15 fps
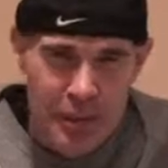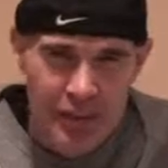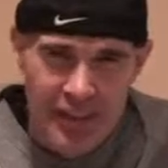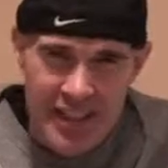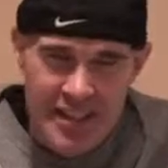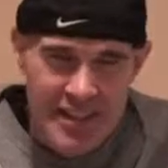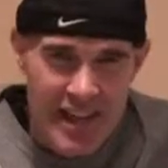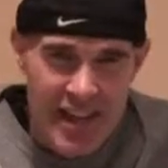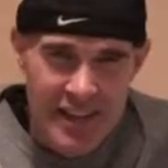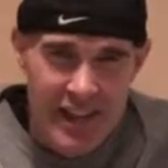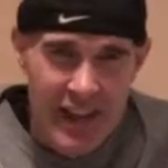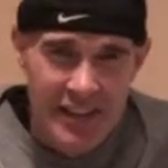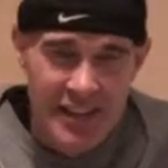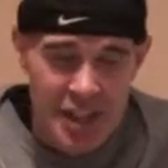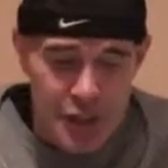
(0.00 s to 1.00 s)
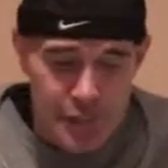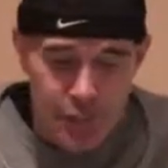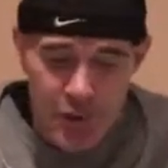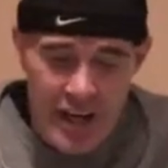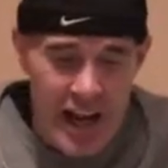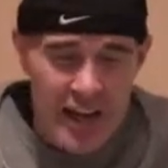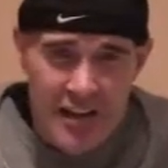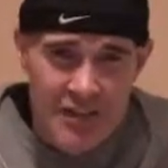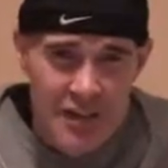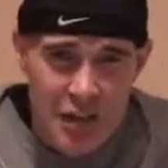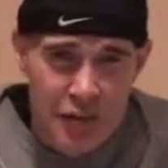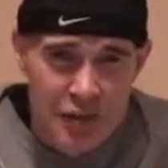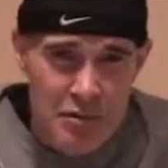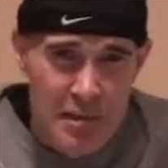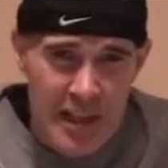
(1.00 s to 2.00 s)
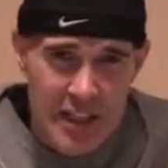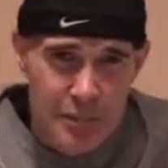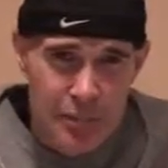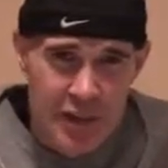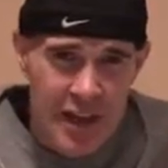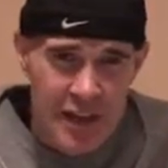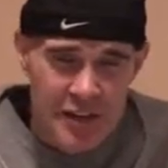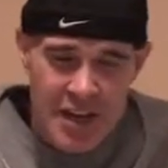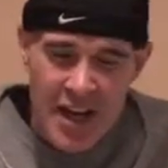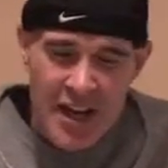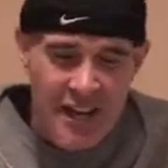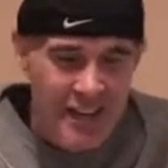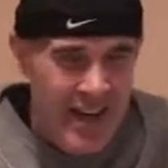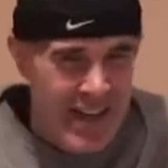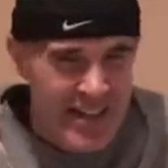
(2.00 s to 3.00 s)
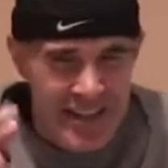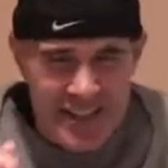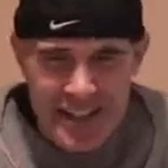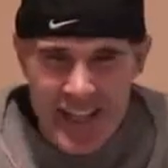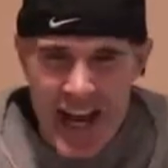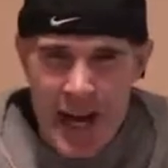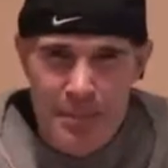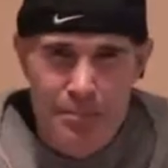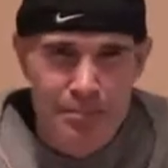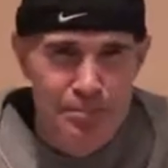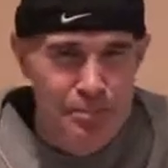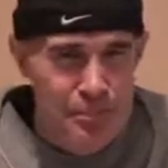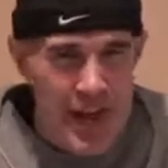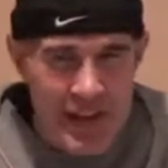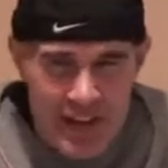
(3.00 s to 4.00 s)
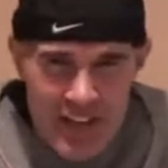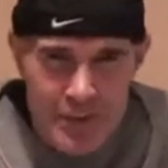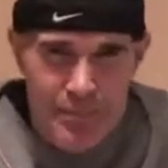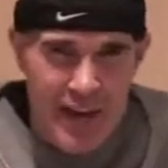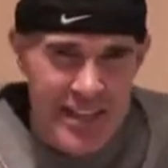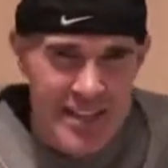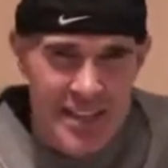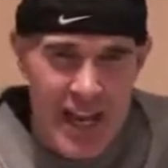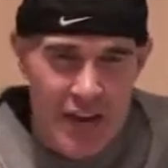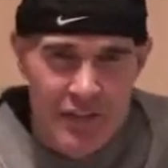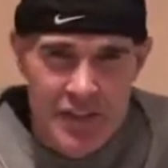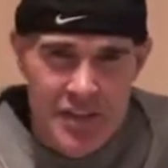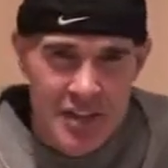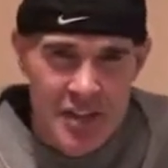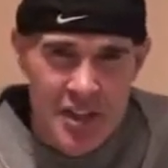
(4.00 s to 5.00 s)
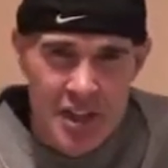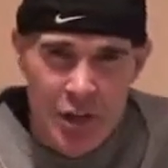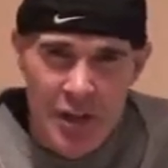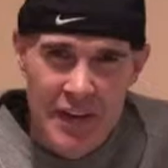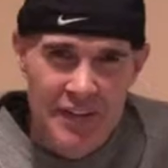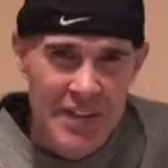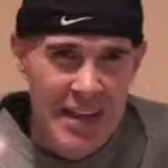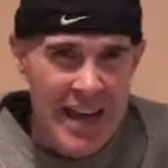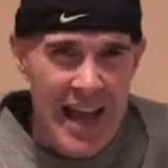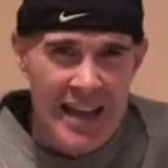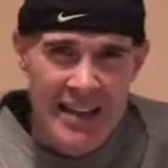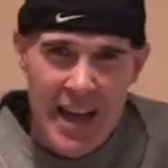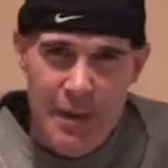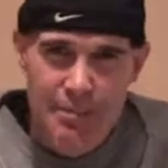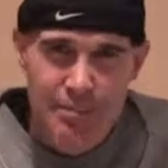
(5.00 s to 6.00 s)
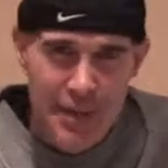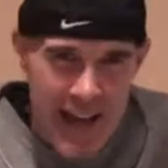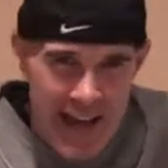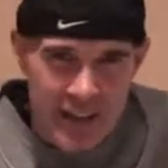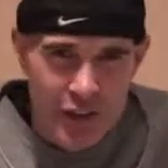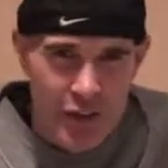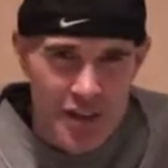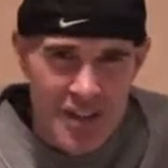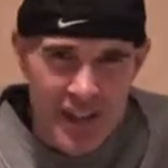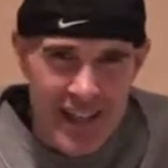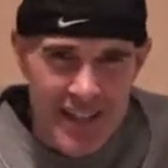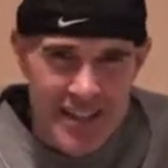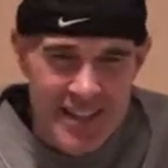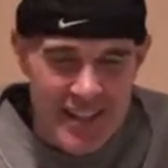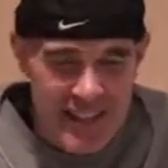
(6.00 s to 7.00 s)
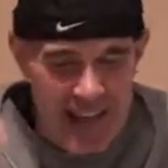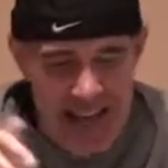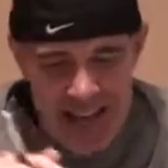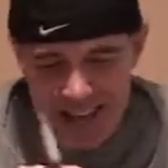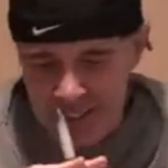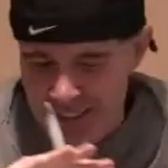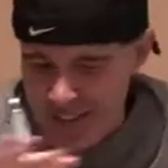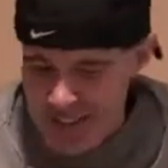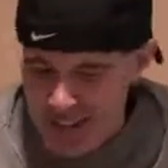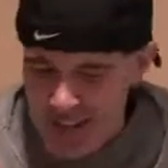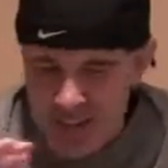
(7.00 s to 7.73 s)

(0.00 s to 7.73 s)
Bowl contender. At this point, I don't even know if they make the playoffs. They just got buried by San Francisco after they had that bad loss against Seattle.